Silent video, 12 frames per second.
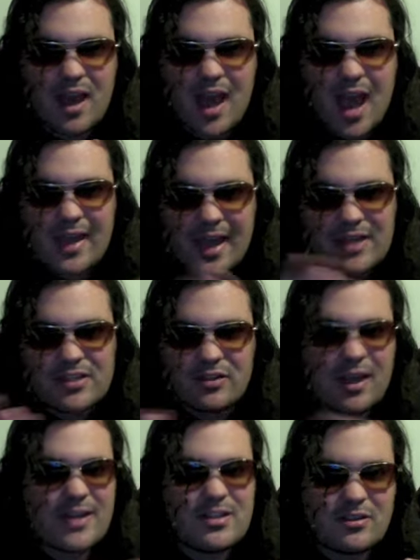I
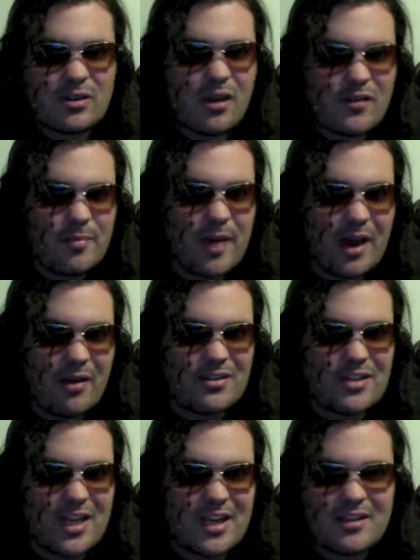just loved about
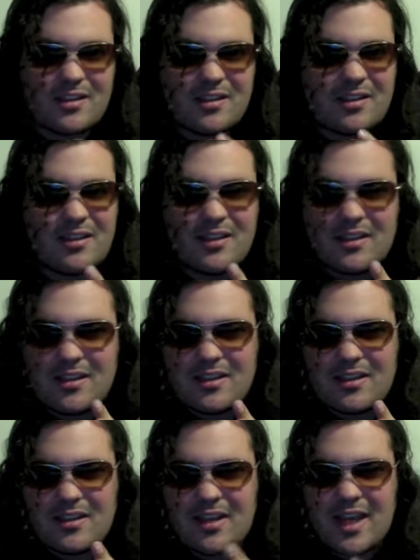it. And
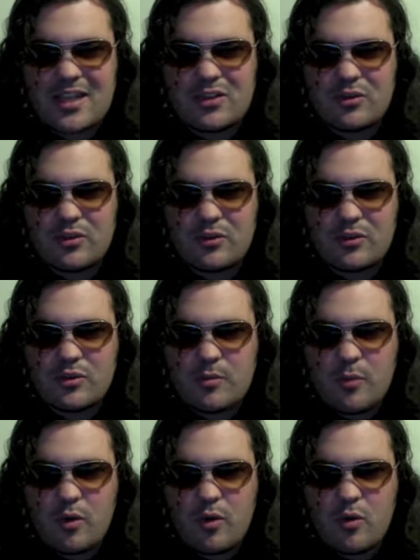there was a
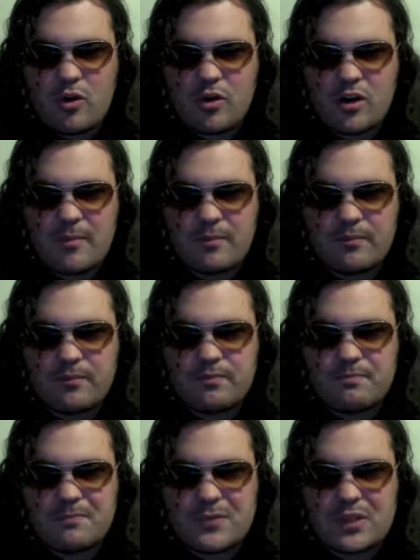point where
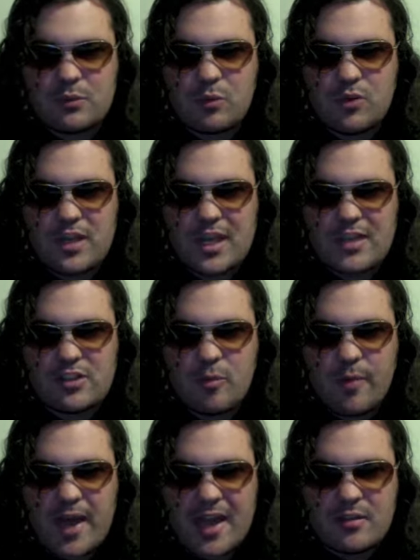when they had to go
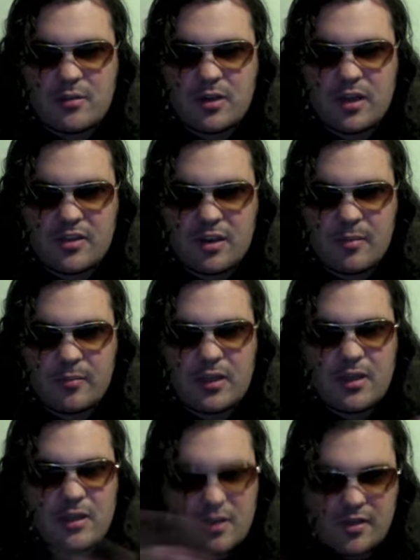back, because
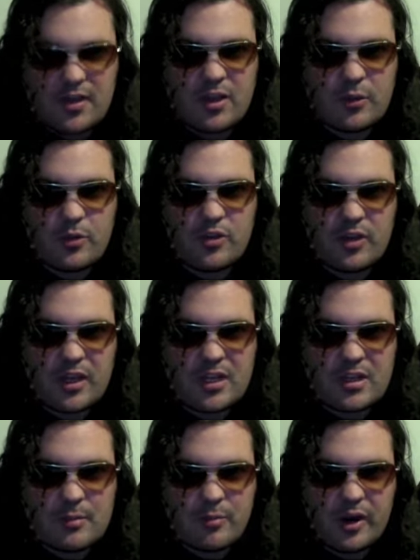Hitler was like
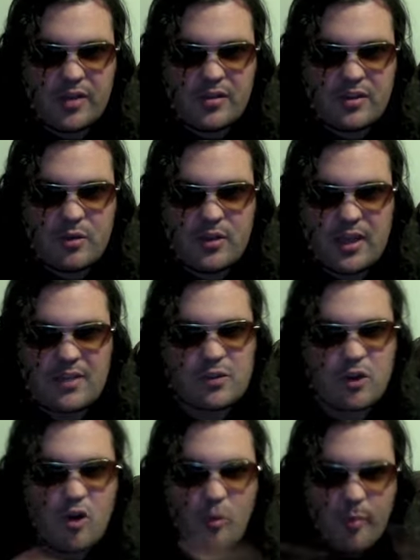in the present, you know, and they had
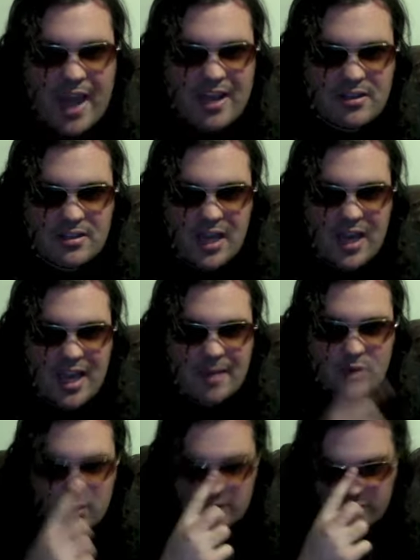to go back in
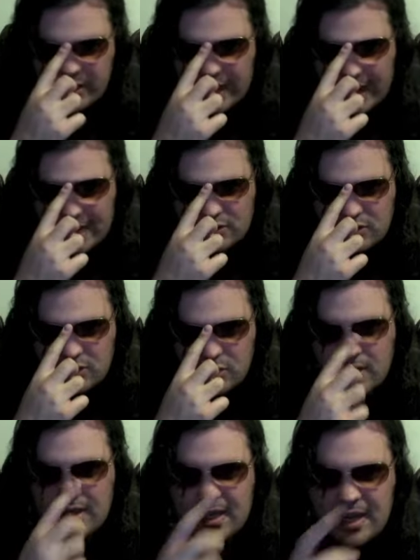time. Kung Fury had
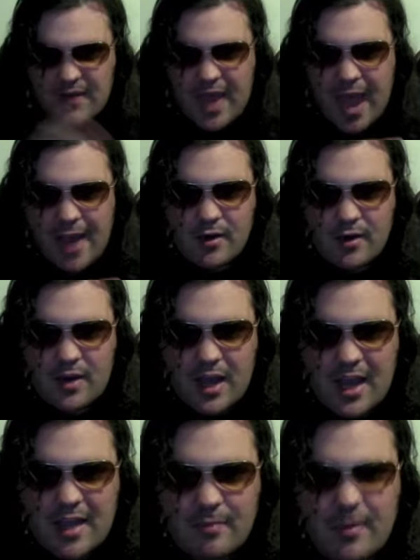to, and the hacker
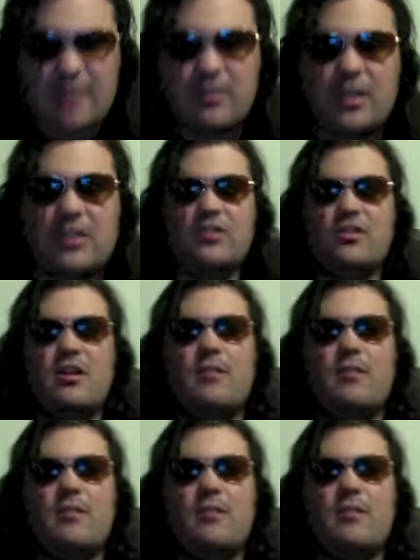guy had made like this